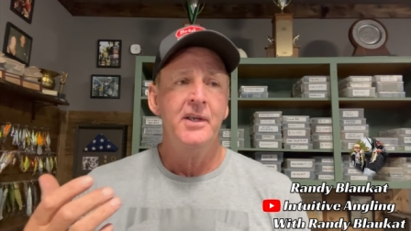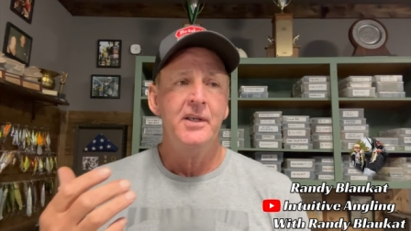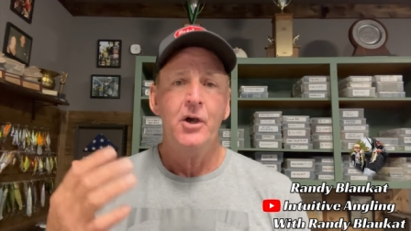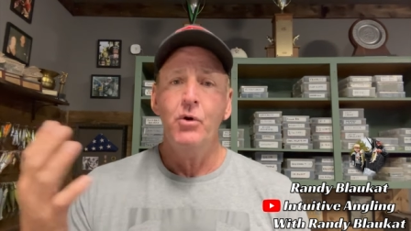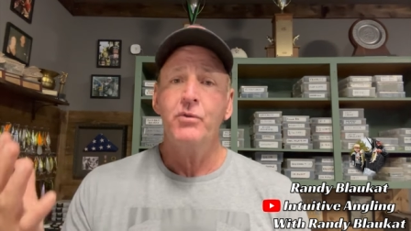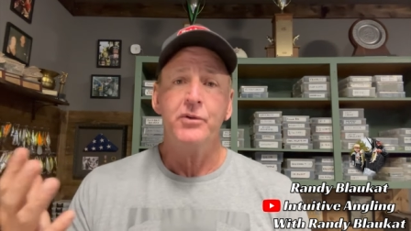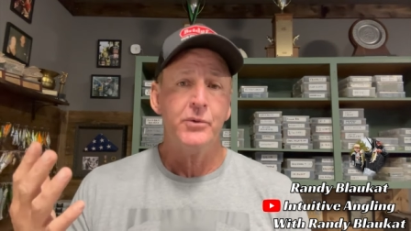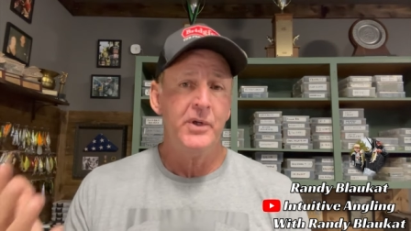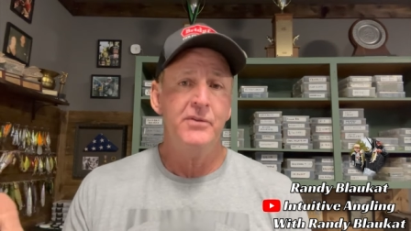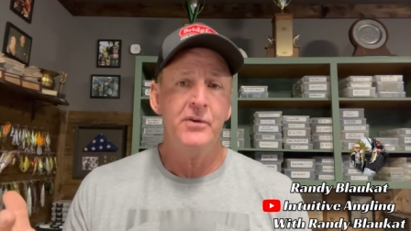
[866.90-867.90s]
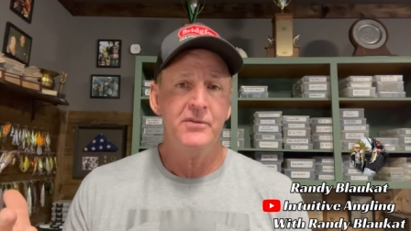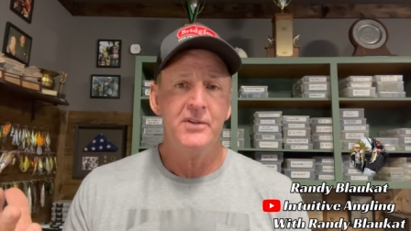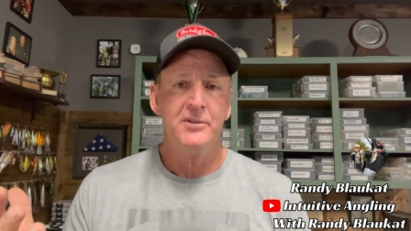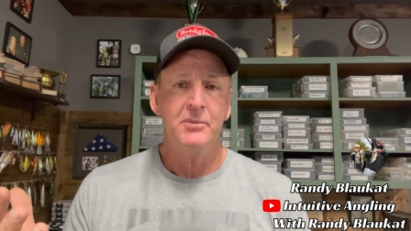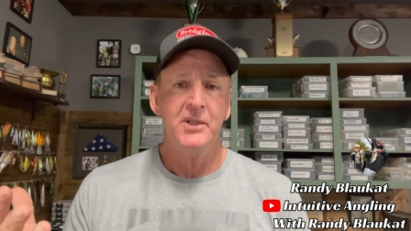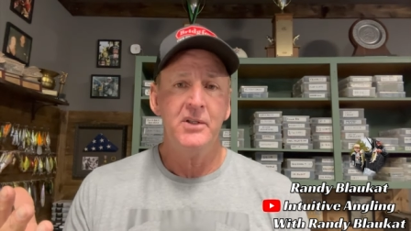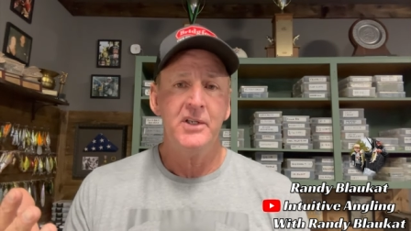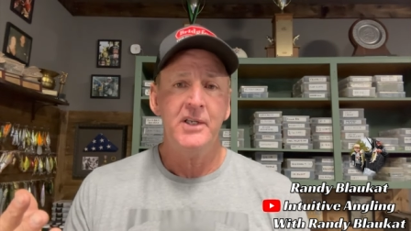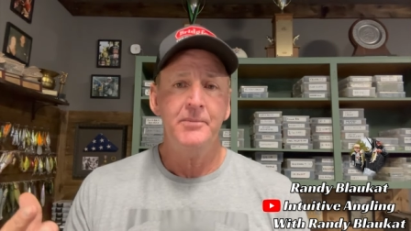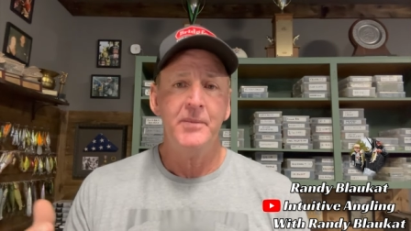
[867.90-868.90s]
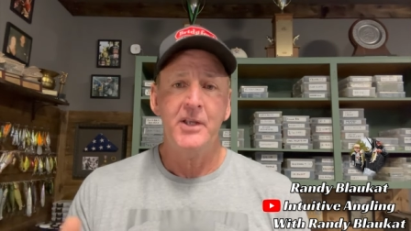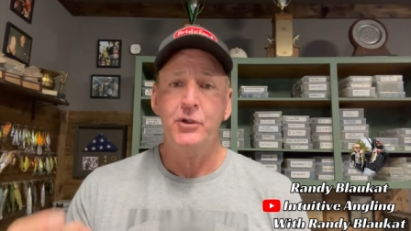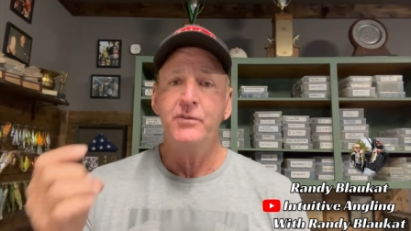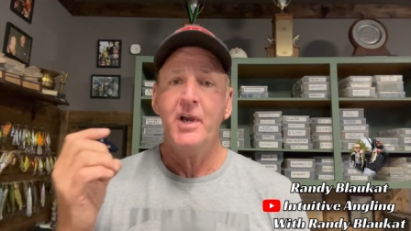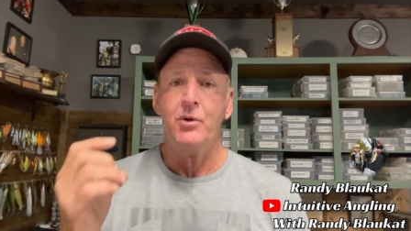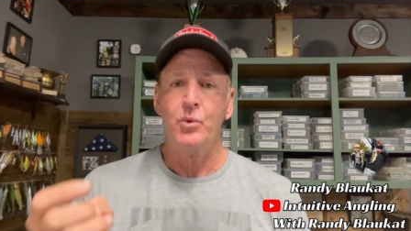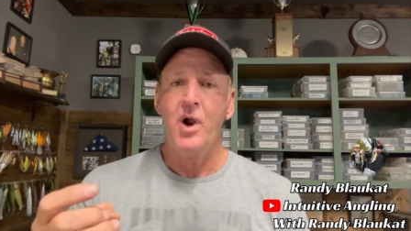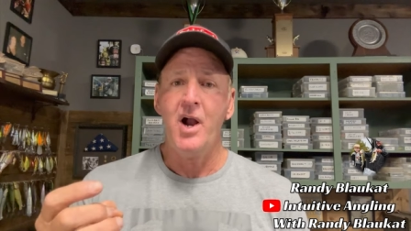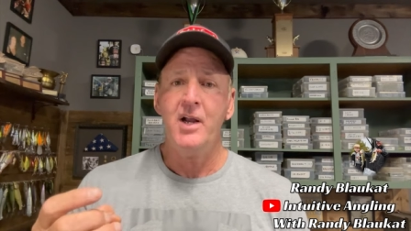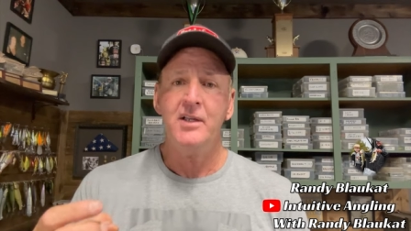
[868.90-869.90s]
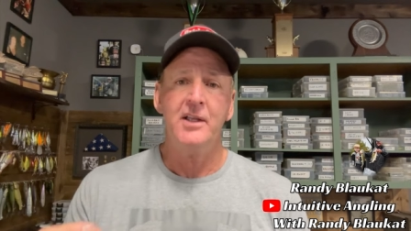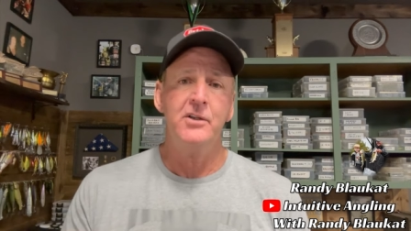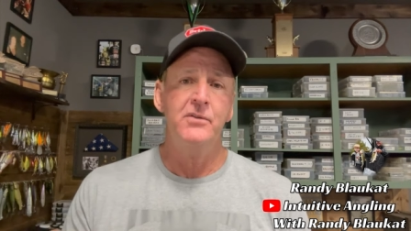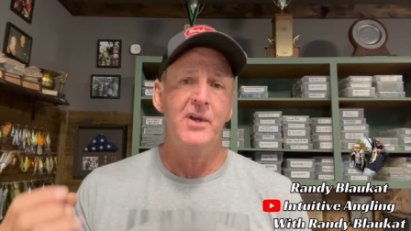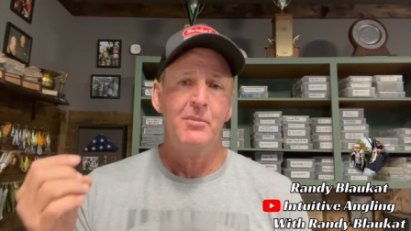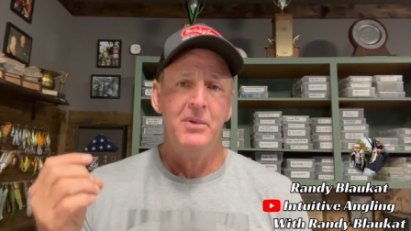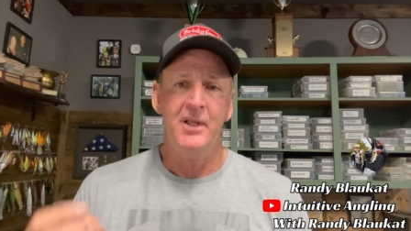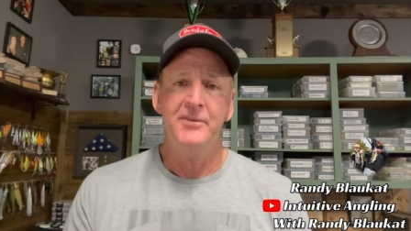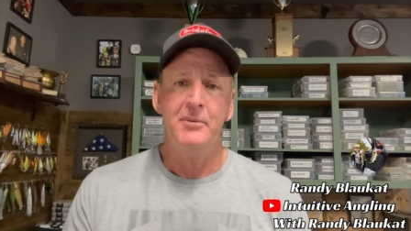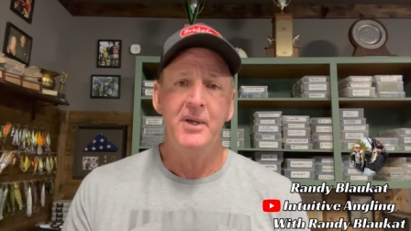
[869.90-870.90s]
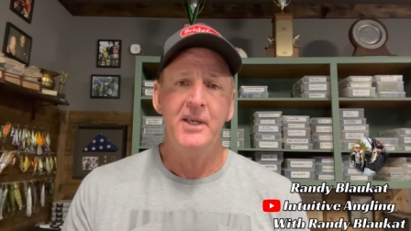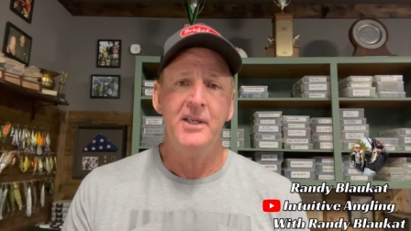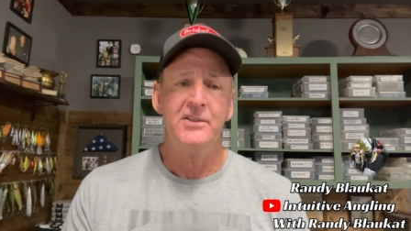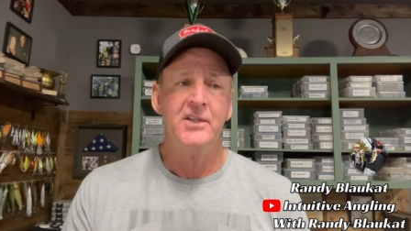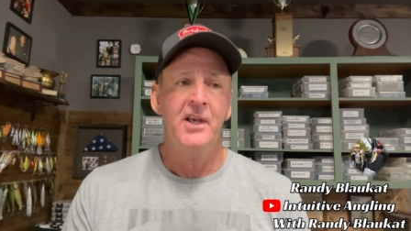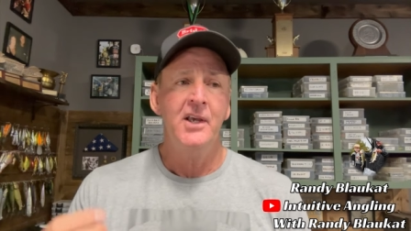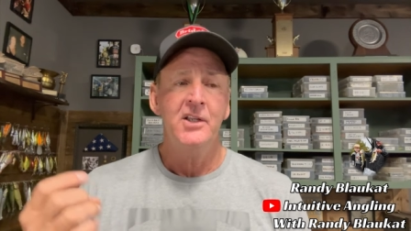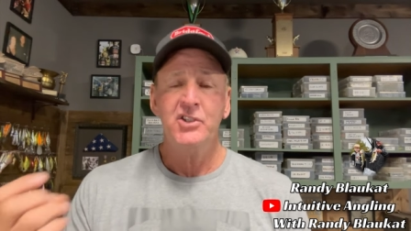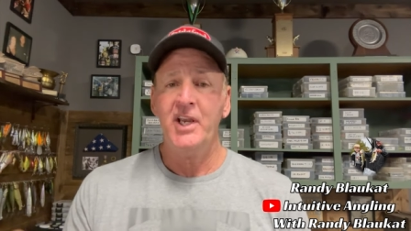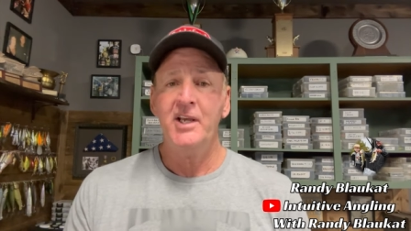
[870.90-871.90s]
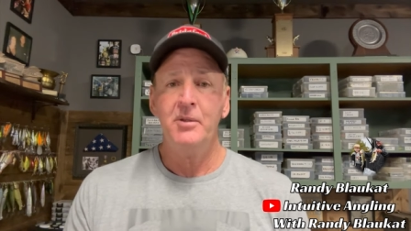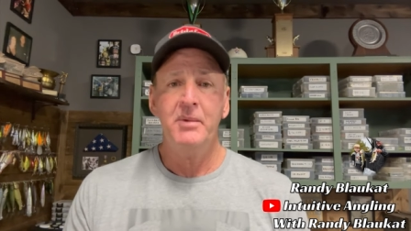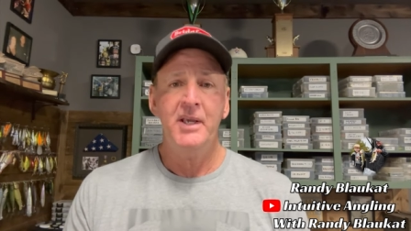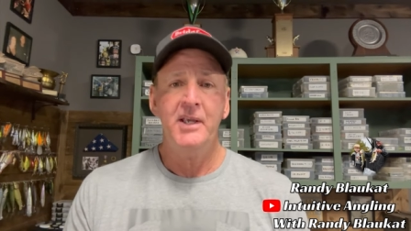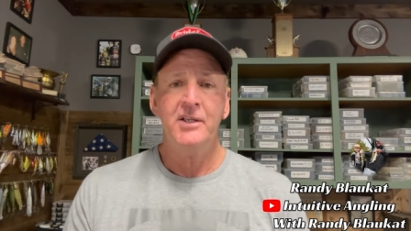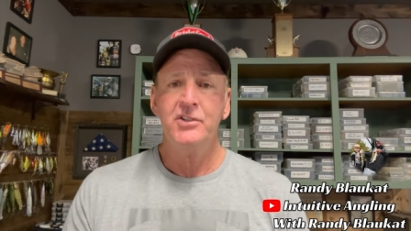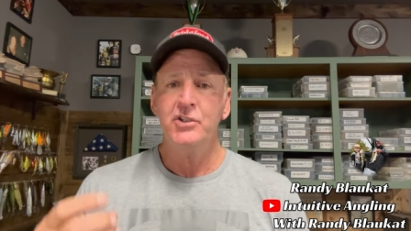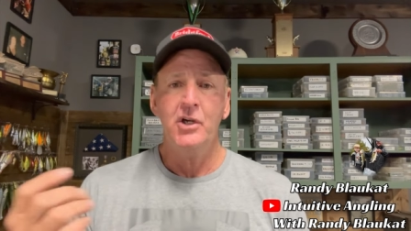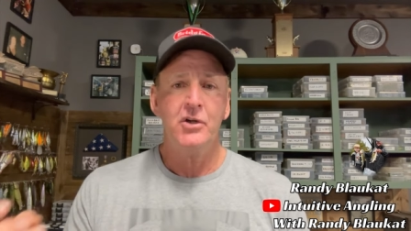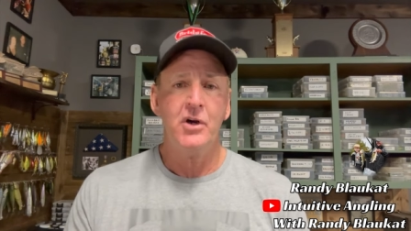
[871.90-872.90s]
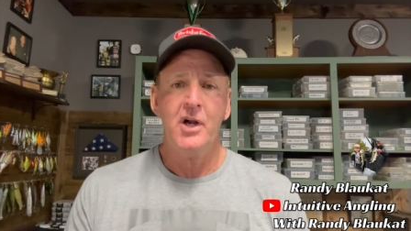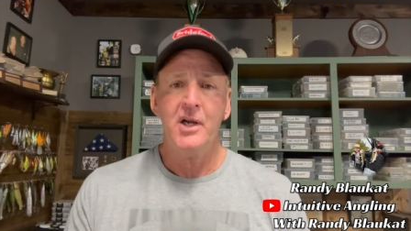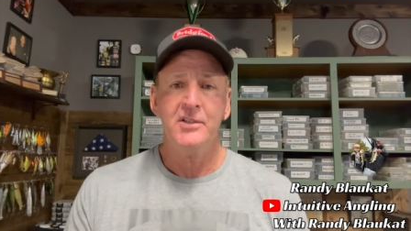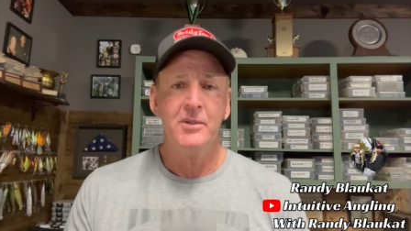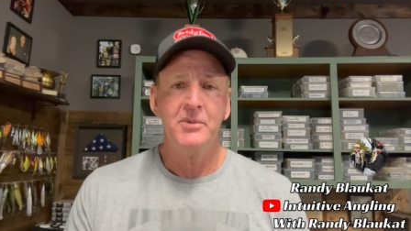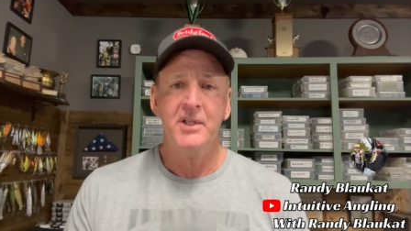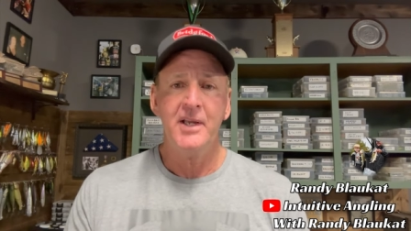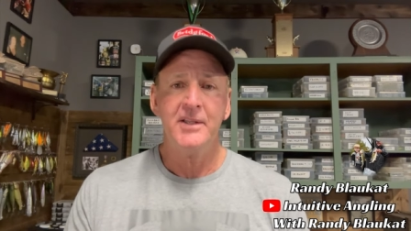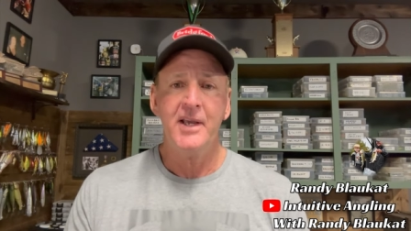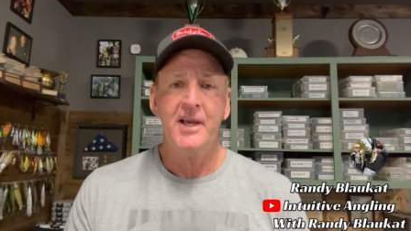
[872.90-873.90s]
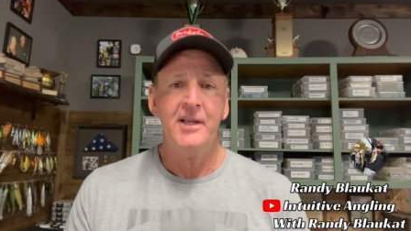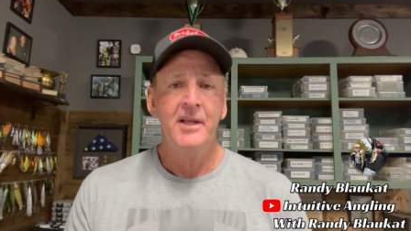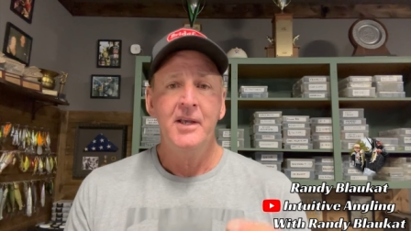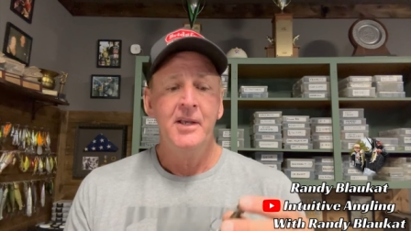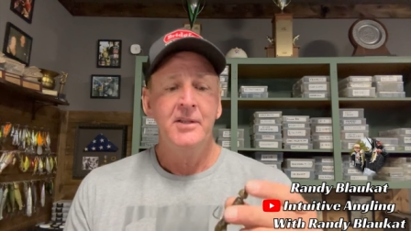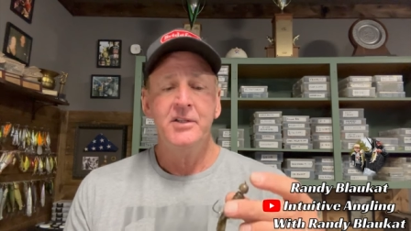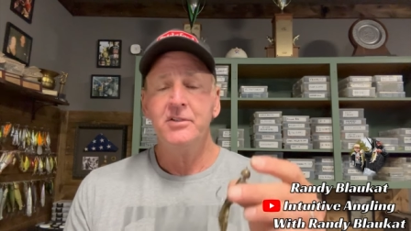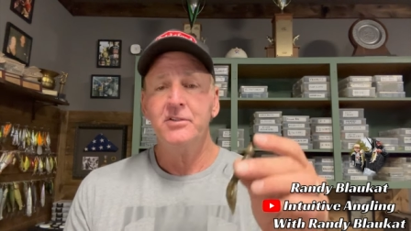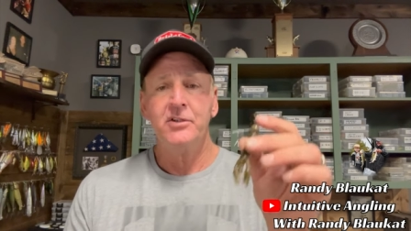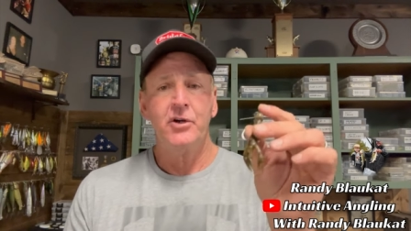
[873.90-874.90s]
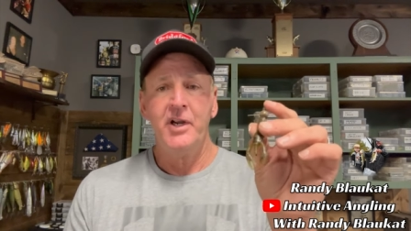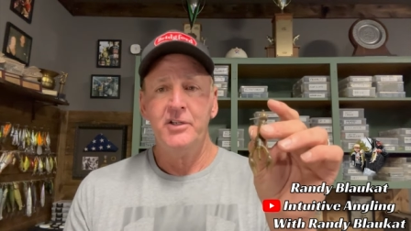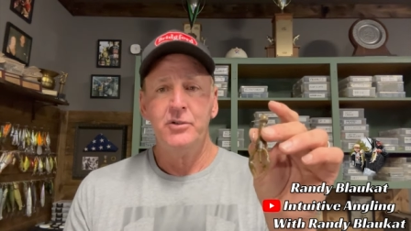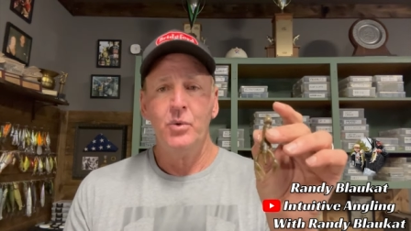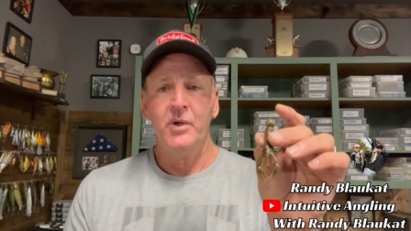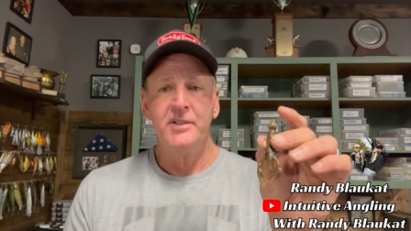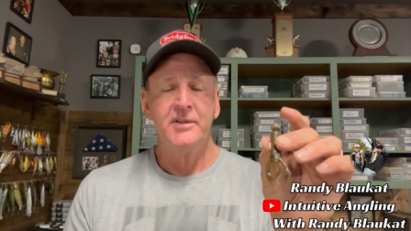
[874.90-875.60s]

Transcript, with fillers: over three foot visibility and you've got rock, like you've got bluffy banks, channel banks, chunk rock, something like that, this is a great choice.